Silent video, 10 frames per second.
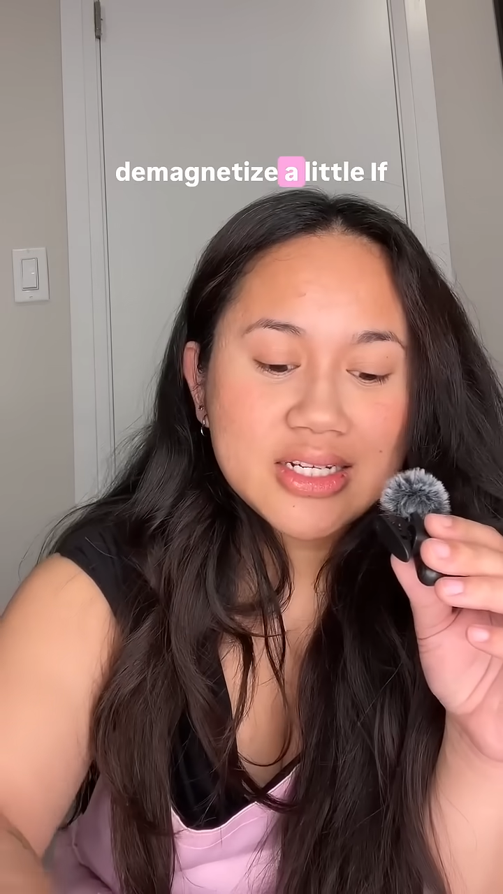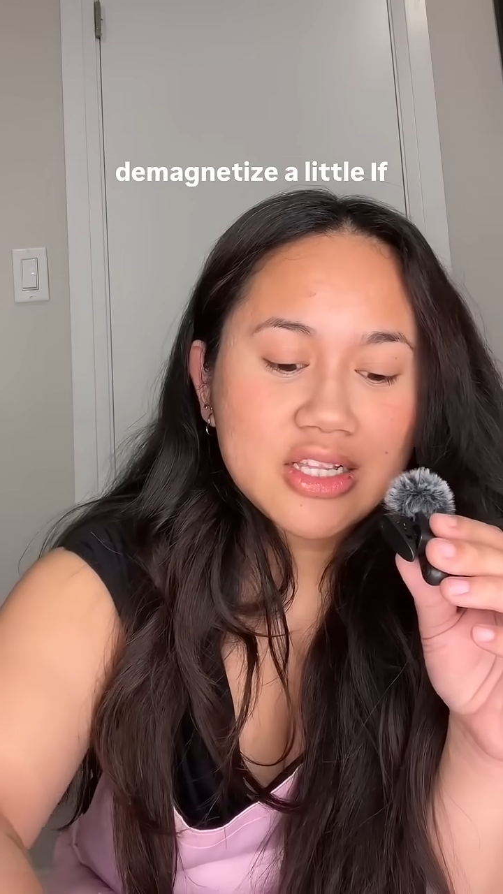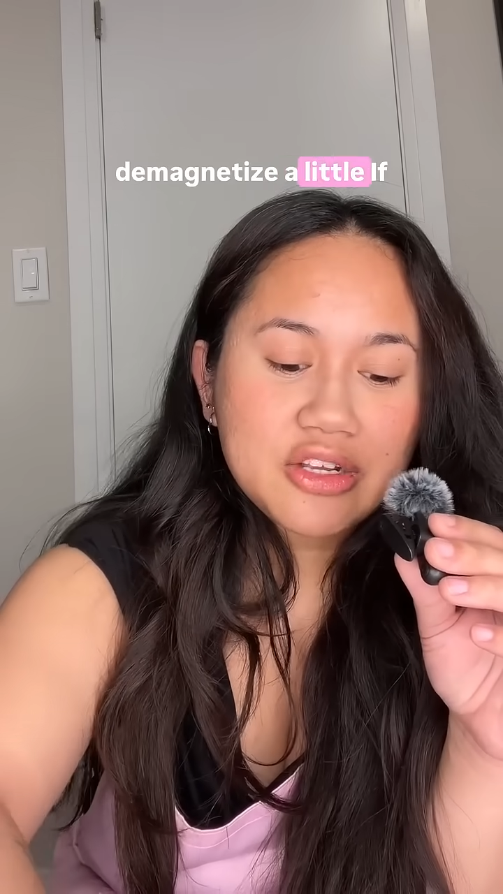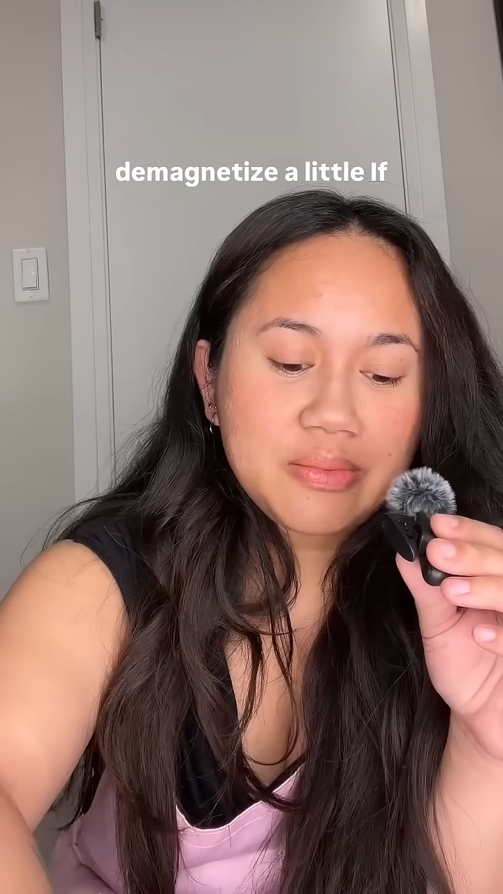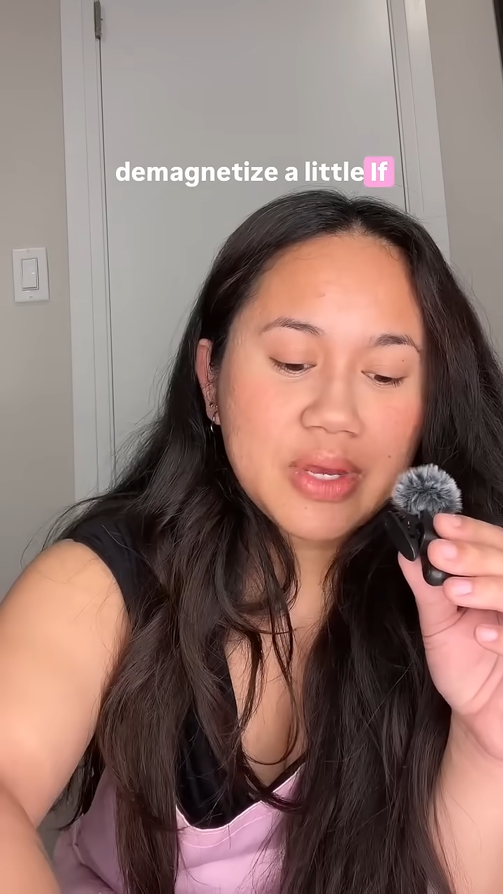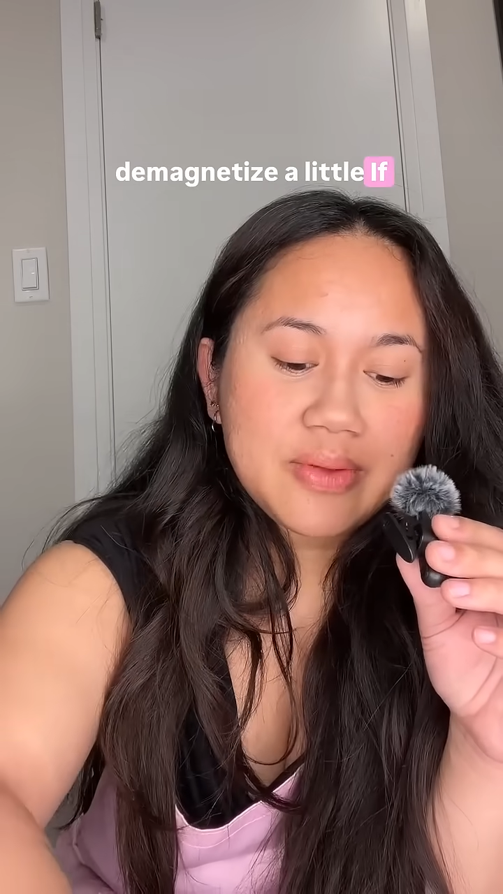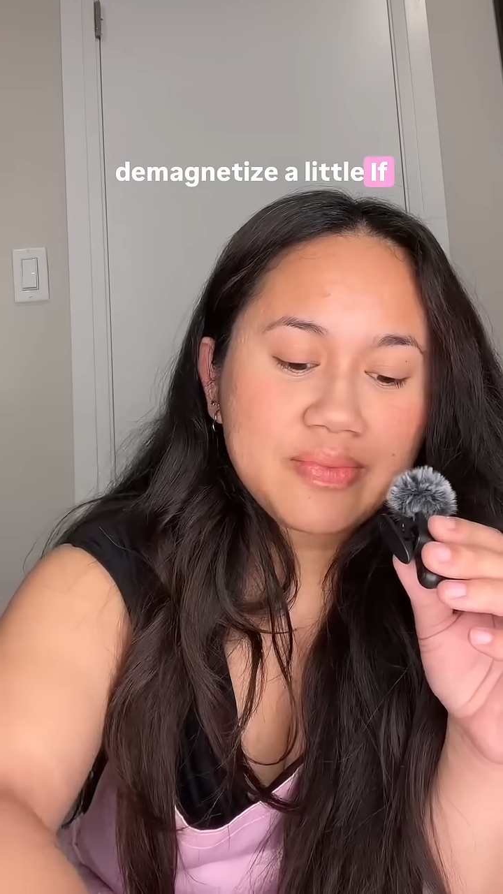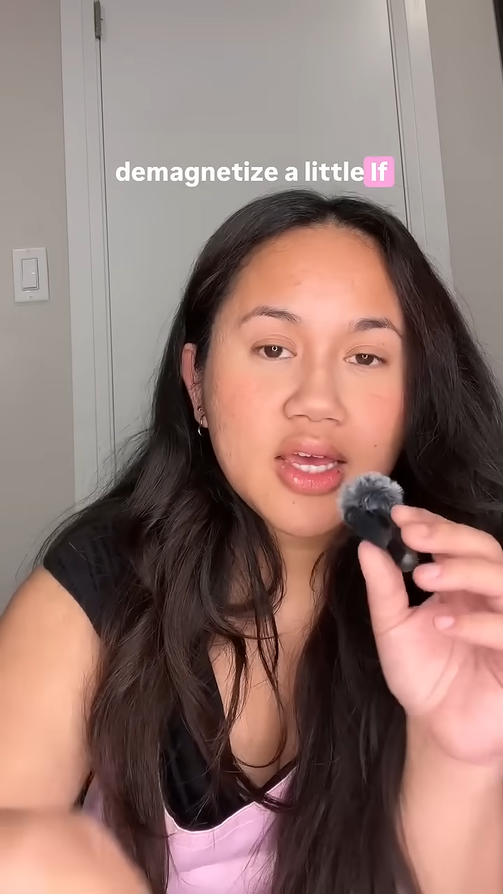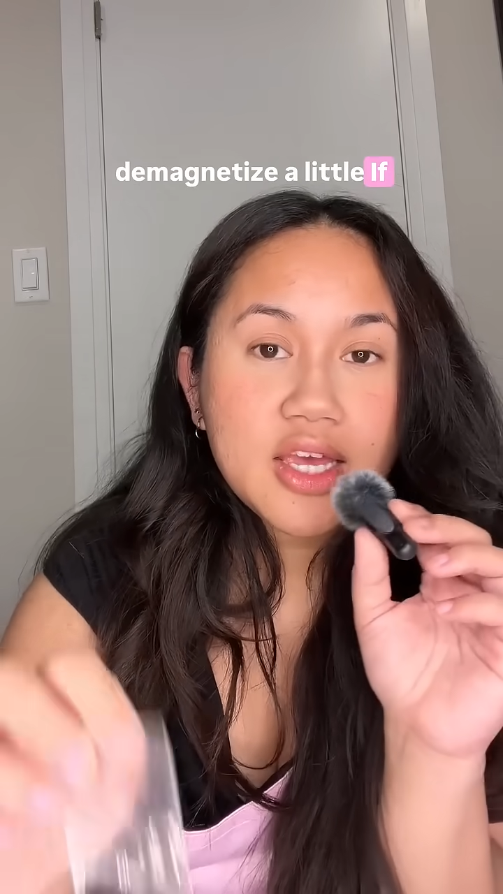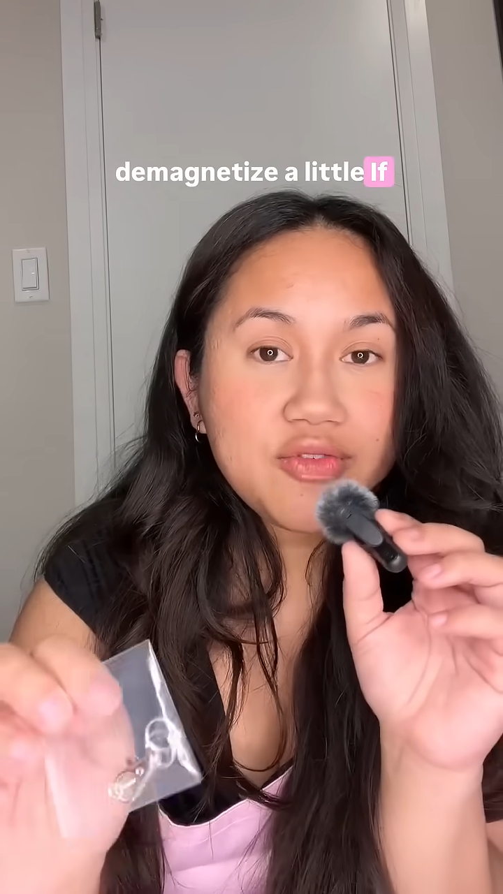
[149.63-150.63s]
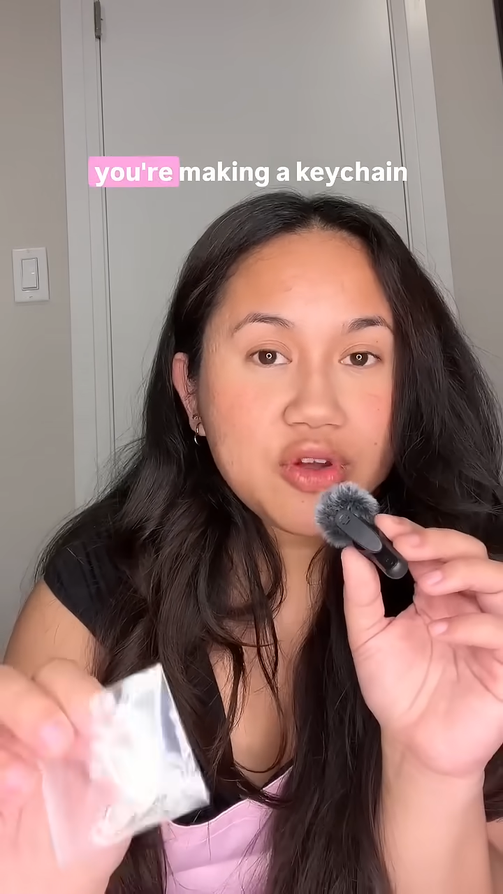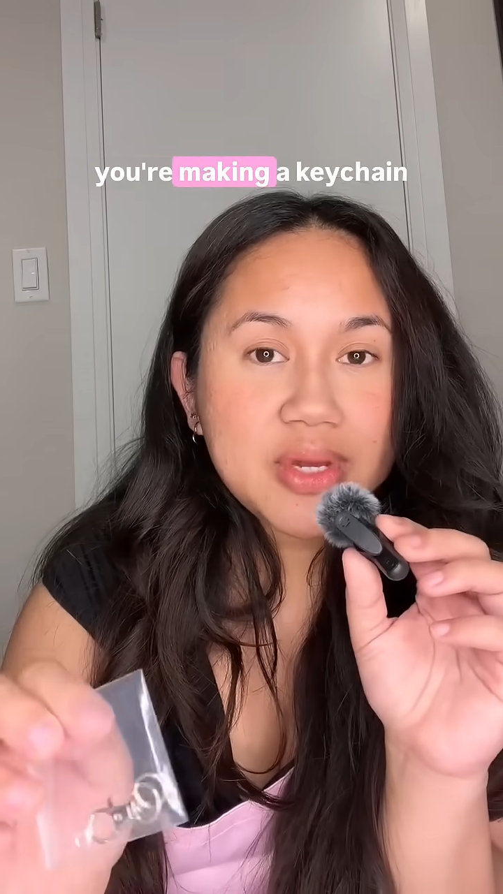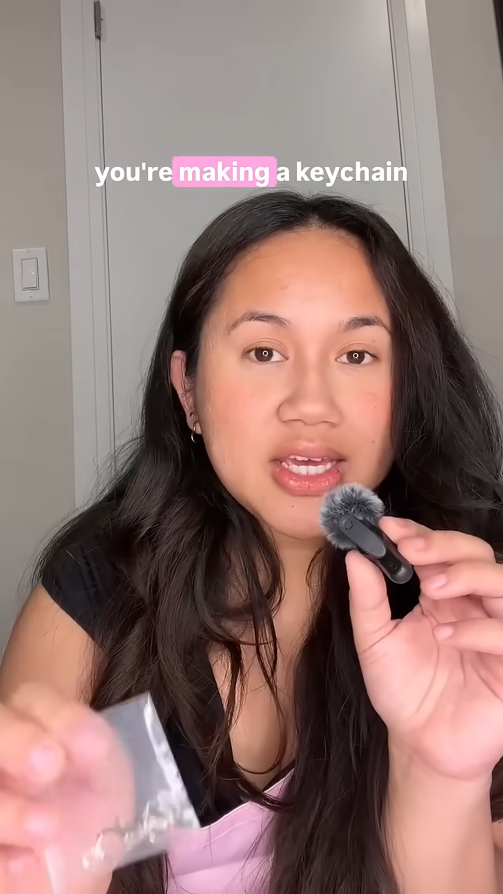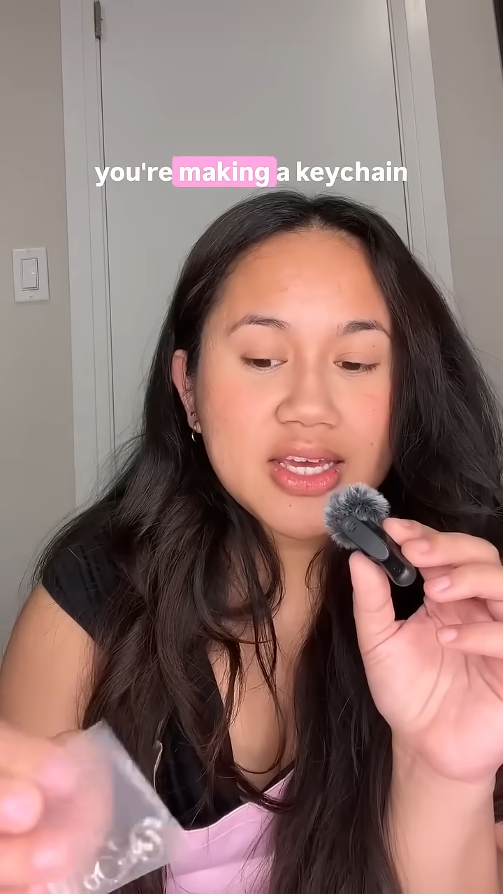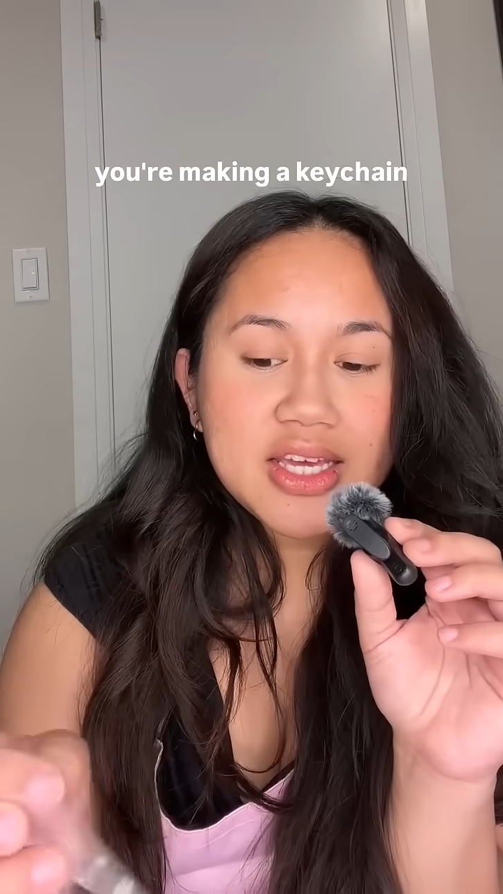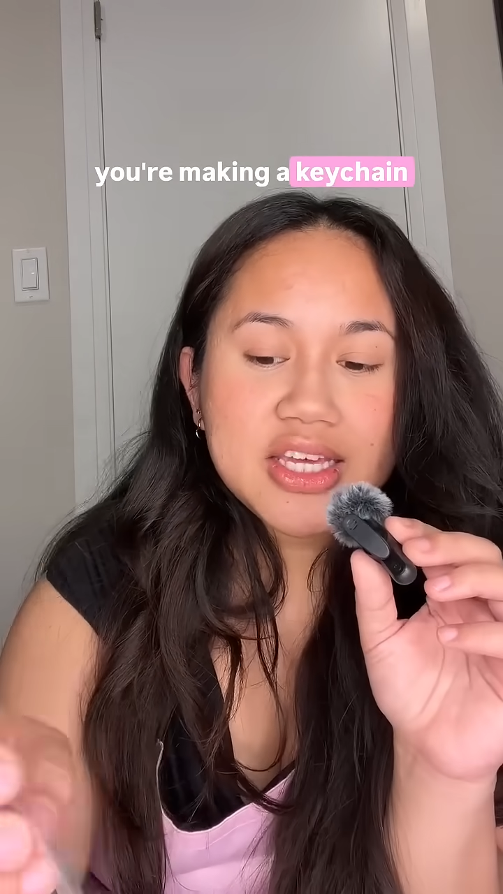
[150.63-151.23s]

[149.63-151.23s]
a little bit. If you're making a